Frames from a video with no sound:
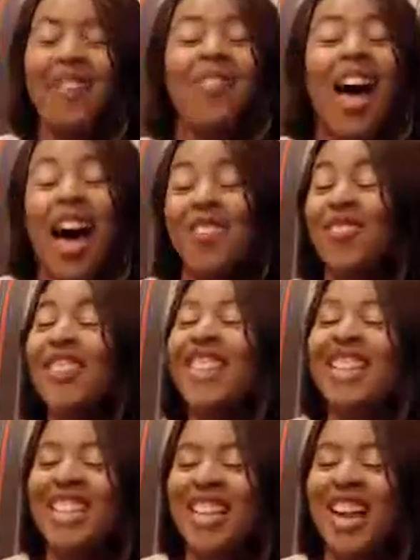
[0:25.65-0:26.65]
I'm
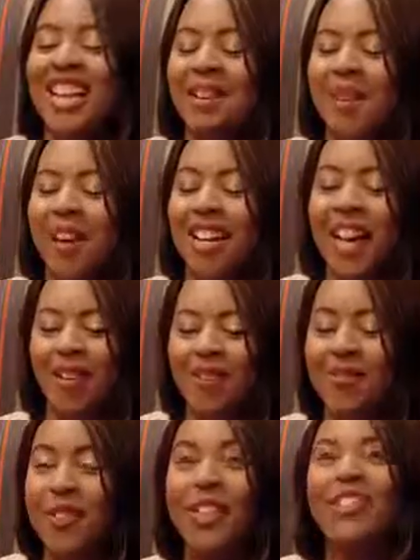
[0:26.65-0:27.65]
really excited about it. Yeah,
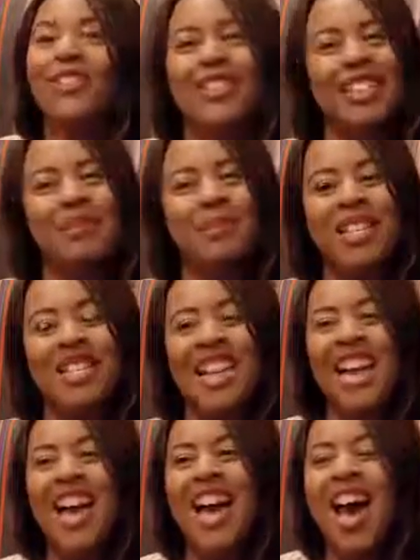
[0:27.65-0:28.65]
we've been really
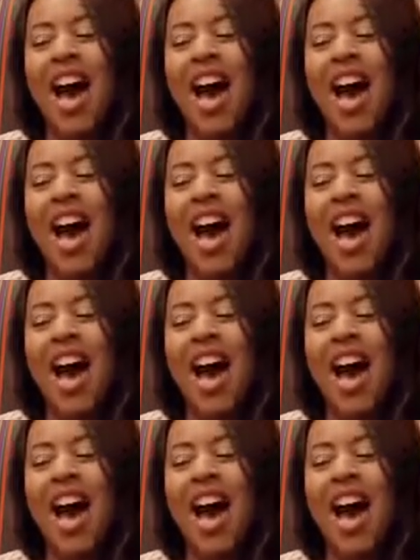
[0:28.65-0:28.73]
busy.